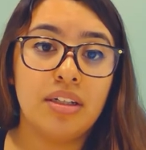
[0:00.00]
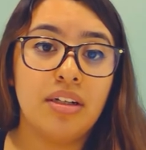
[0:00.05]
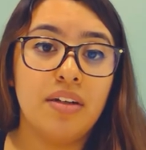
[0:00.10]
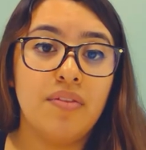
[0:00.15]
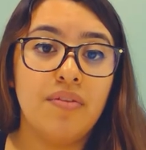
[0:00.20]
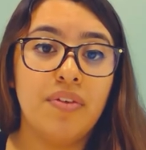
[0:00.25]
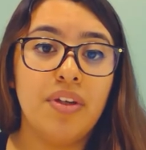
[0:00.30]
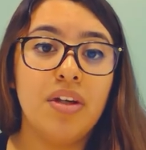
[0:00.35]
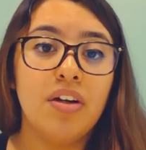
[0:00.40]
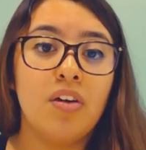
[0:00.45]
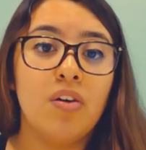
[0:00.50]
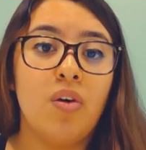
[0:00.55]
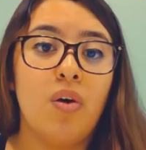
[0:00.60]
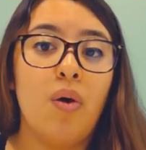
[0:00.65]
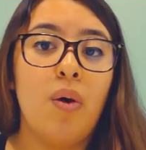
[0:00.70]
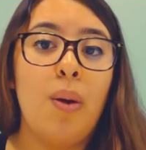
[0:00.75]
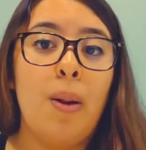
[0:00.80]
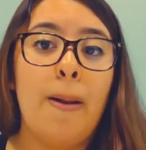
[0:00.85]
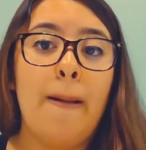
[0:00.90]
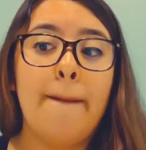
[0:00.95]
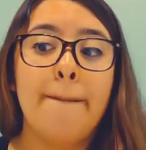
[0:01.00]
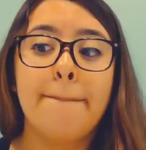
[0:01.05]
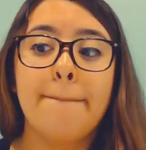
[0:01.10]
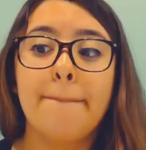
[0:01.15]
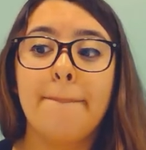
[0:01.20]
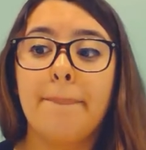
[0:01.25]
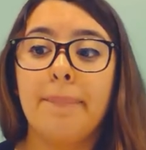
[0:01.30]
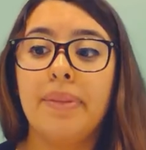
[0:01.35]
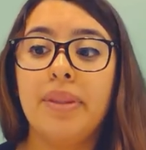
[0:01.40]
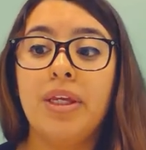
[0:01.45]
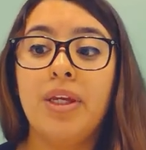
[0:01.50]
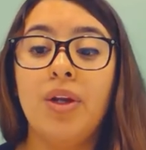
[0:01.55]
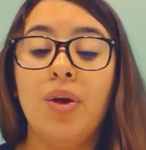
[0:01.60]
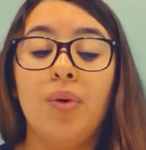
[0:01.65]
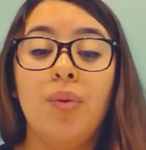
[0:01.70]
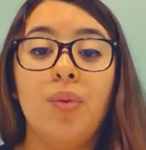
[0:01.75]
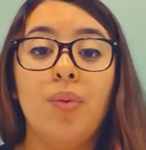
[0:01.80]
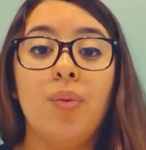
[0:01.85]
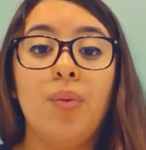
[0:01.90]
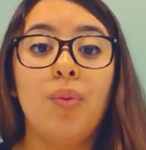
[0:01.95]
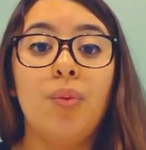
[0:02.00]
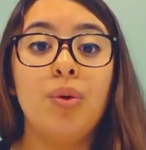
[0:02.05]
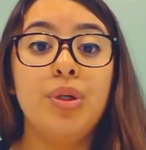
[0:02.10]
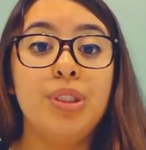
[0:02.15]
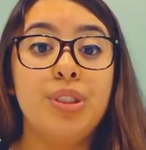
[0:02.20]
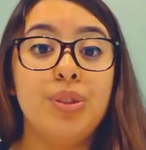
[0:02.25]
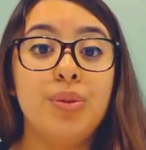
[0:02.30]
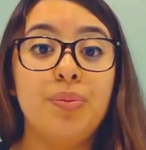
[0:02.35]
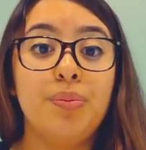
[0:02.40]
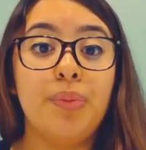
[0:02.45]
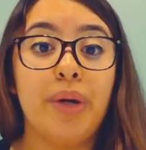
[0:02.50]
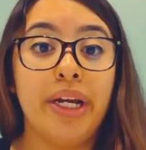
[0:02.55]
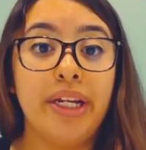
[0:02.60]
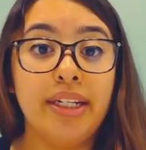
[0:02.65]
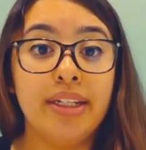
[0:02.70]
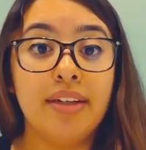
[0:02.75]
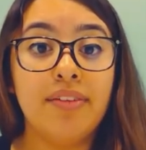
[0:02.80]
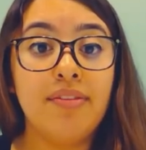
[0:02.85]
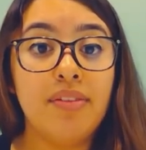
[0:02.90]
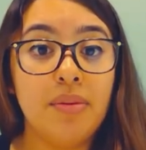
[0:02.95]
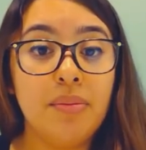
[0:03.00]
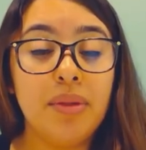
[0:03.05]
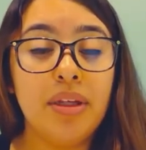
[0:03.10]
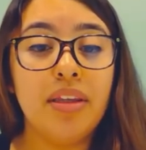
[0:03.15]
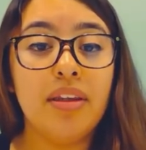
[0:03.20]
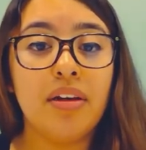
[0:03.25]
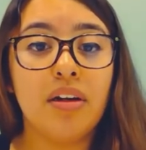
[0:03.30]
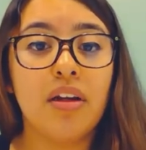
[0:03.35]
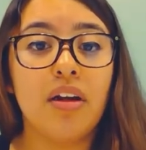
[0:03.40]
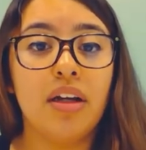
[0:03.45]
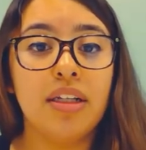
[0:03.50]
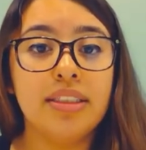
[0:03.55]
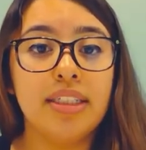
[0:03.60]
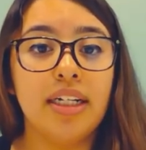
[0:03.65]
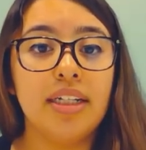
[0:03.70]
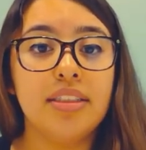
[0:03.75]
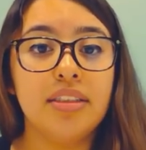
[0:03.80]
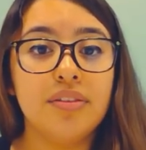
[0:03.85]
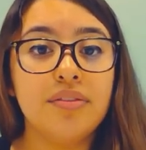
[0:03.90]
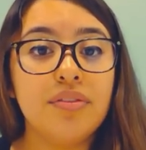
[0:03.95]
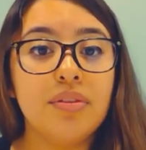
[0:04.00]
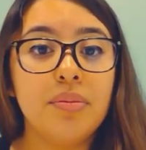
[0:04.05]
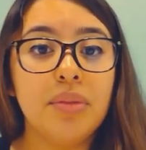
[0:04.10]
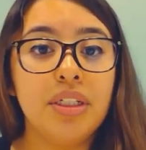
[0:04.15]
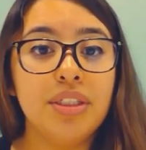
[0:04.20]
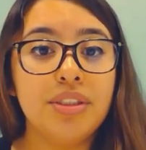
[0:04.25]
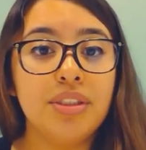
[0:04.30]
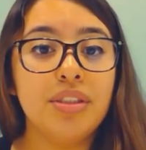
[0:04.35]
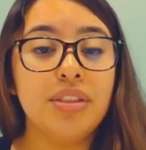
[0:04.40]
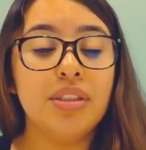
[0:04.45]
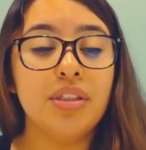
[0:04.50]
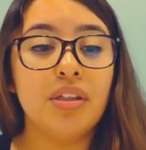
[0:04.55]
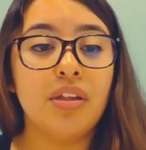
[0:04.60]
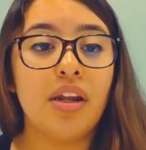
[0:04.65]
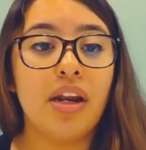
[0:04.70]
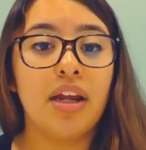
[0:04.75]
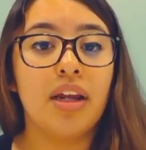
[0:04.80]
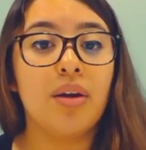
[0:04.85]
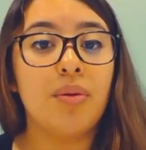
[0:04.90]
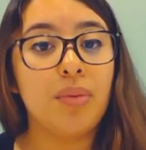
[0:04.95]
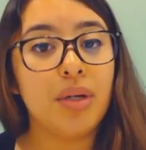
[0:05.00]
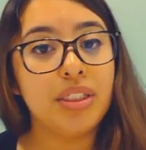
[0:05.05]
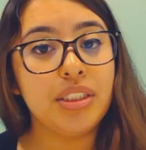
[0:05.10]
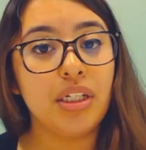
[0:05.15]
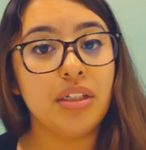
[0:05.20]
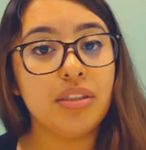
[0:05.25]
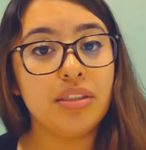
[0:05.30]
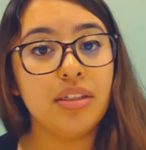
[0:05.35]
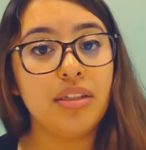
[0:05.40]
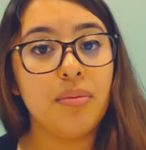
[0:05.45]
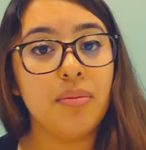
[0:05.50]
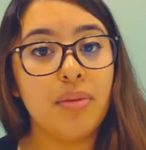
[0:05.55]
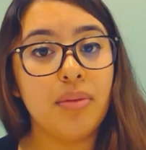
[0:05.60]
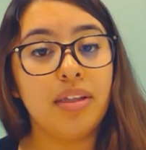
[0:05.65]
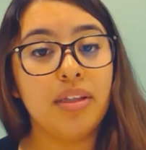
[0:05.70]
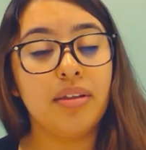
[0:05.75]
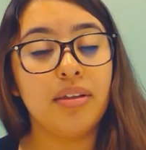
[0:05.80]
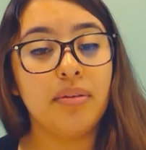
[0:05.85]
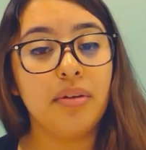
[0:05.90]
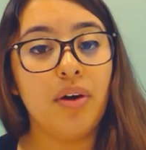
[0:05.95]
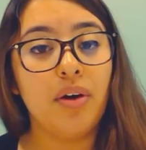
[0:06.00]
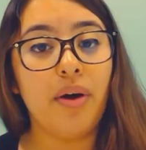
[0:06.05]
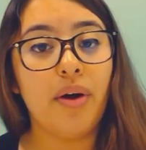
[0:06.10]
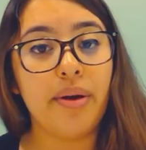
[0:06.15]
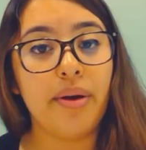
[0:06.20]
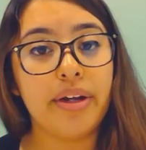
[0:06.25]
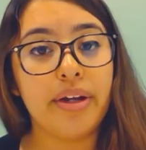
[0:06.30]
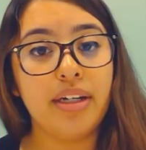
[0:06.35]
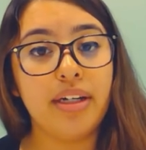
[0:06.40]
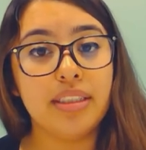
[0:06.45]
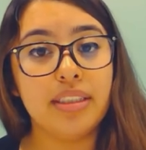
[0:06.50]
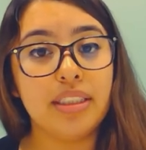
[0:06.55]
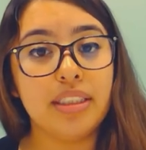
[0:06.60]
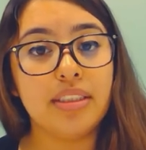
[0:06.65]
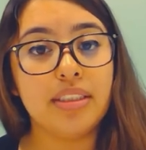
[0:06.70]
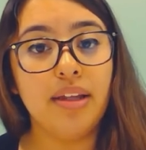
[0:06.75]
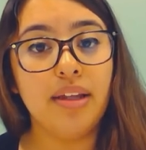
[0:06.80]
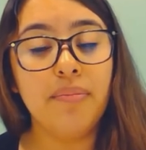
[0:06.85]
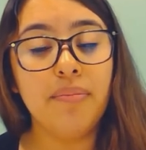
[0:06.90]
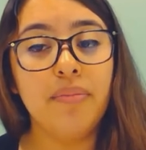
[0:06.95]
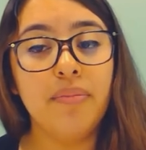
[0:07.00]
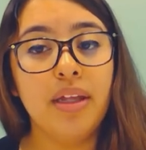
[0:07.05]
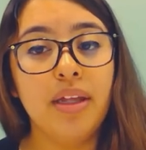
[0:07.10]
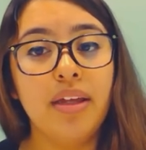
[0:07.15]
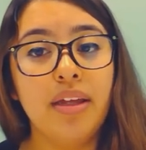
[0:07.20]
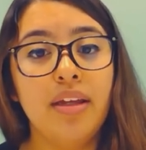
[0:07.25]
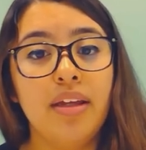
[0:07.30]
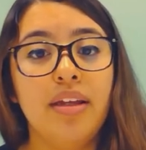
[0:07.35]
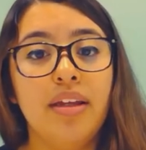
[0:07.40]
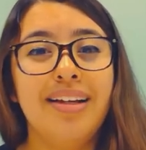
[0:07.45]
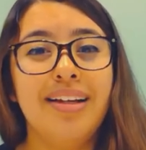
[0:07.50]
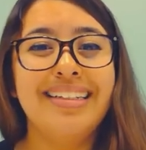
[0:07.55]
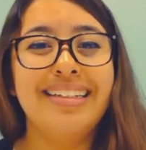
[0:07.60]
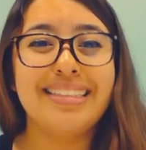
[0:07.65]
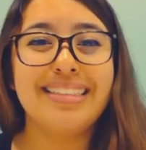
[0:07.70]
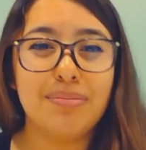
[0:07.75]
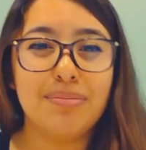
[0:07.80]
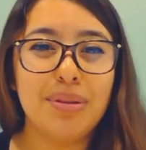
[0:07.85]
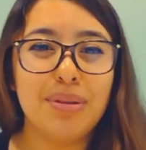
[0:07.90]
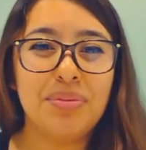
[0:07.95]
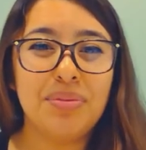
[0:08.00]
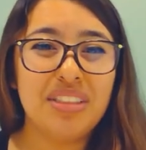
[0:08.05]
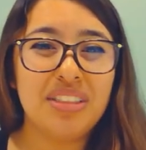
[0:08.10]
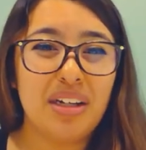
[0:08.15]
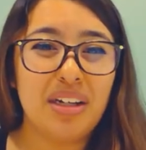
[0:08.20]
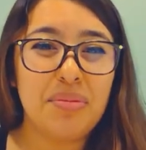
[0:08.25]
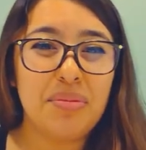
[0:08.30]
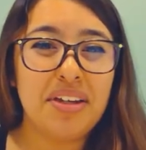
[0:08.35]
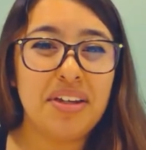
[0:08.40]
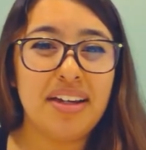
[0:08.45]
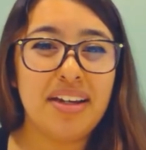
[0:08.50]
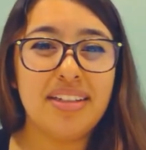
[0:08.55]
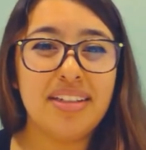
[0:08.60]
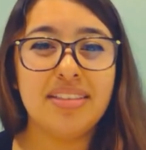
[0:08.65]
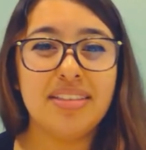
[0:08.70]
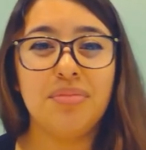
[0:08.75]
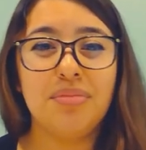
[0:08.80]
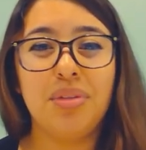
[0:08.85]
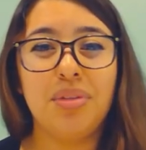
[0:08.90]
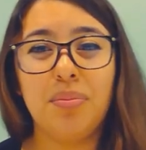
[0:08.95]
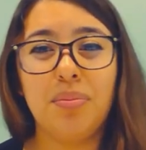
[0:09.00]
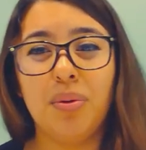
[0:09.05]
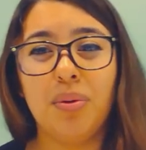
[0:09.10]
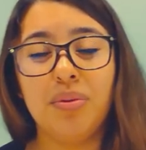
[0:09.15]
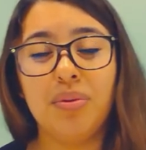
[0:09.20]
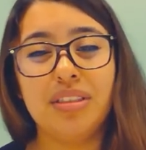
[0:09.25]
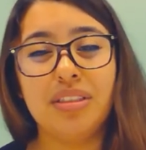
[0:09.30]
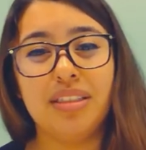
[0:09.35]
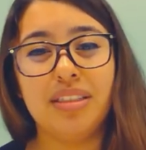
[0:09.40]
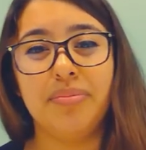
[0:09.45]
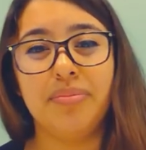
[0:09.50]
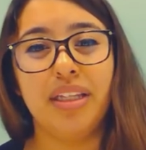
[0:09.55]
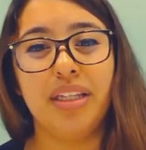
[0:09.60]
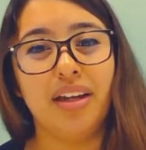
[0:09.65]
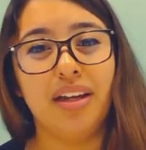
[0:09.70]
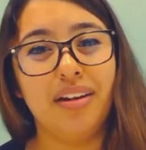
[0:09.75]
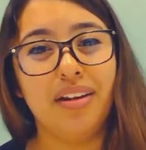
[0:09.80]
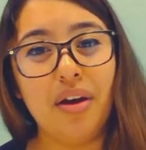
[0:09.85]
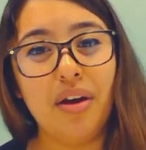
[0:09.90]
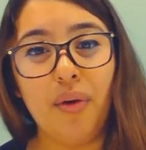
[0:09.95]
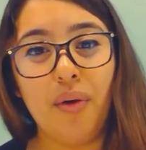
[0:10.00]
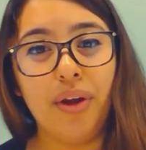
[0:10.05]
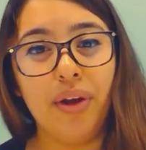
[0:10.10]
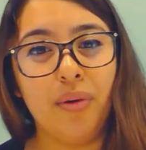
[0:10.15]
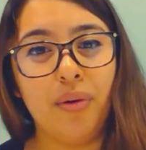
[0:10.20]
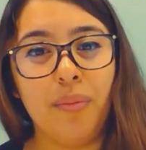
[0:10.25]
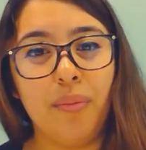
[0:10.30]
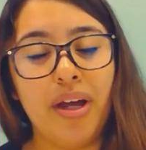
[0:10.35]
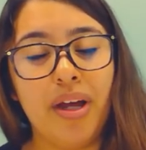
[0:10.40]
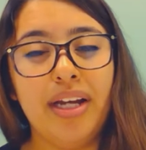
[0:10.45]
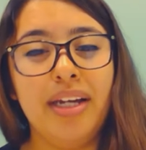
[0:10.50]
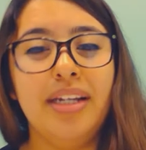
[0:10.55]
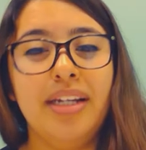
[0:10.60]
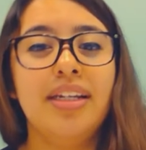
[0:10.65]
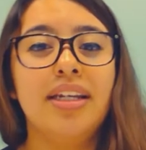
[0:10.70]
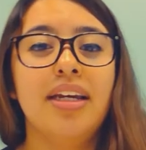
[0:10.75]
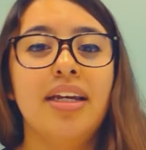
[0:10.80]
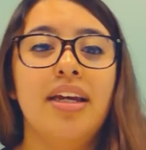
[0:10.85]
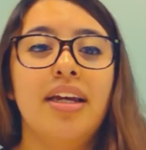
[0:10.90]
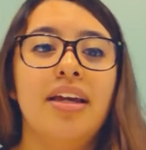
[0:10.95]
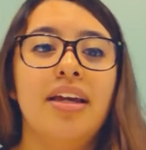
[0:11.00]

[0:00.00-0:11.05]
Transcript: in a vehicle, would you mind giving me their contact information so that I can reach out to them and let them know how I can assist them? Some people would tell me yes, some people would be like, no, I don't mind.